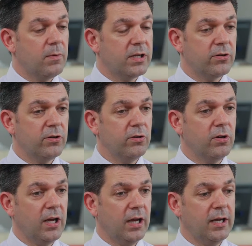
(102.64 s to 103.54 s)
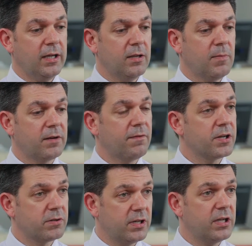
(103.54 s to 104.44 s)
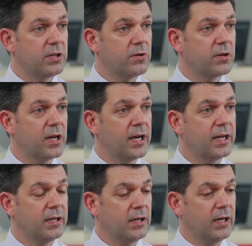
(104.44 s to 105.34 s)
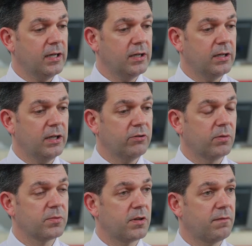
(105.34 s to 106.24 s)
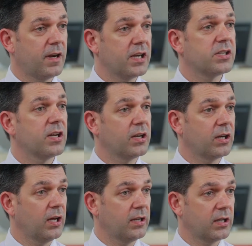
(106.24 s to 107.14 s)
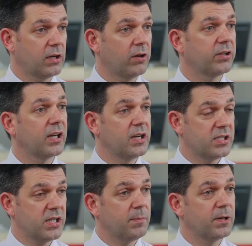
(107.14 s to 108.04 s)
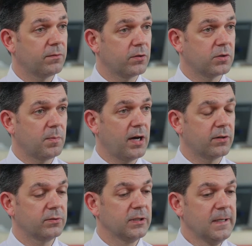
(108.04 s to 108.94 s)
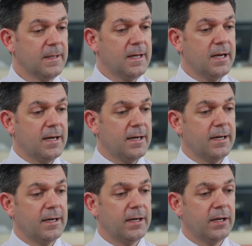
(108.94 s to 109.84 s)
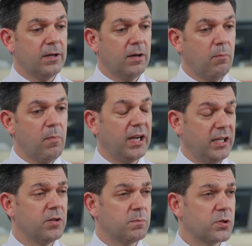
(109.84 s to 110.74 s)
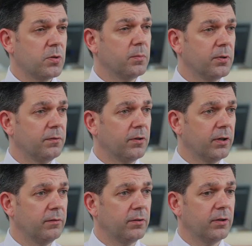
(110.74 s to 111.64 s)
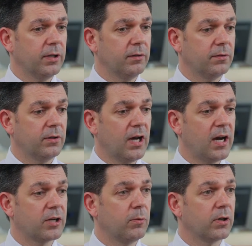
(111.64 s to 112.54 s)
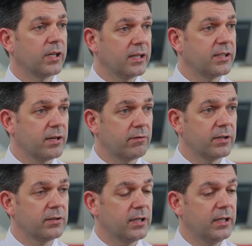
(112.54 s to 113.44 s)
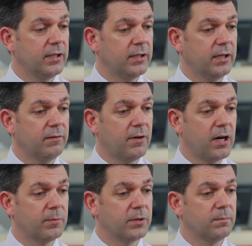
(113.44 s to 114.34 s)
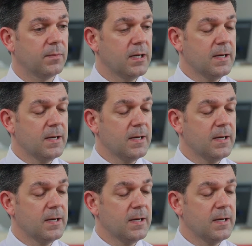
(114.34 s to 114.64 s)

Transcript: We do the manufacturing in the UK in terms of the finishing and the cutting and the shaping of those panels, making them suitable for a high quality interior environment.